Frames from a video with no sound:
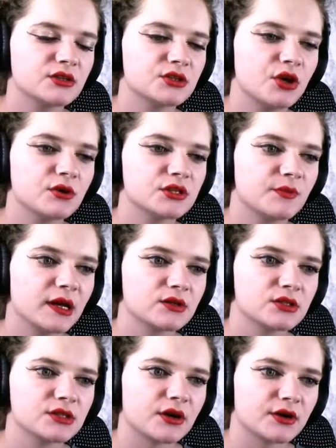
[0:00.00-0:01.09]
The show is about
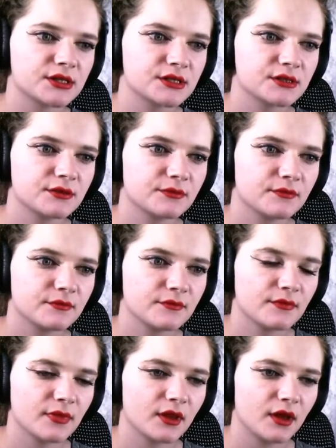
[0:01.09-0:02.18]
to start.
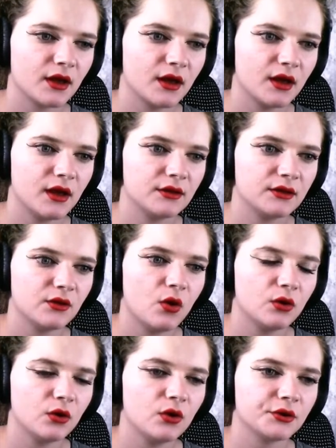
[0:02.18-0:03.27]
Uh,
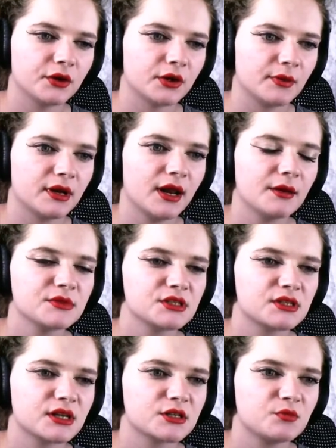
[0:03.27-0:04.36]
ho- hold on a minute. I'm
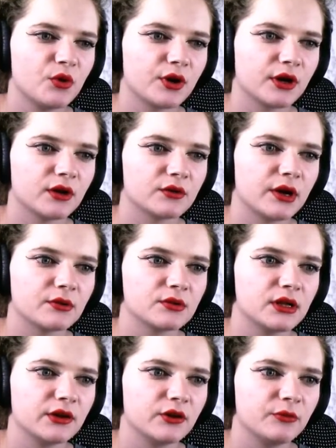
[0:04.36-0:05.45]
just exploring around
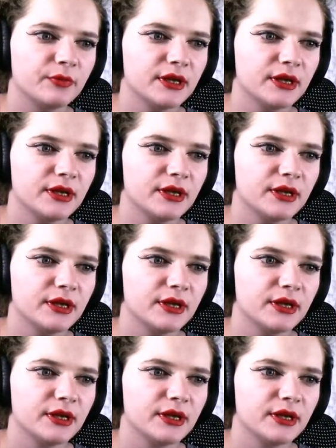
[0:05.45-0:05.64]
a little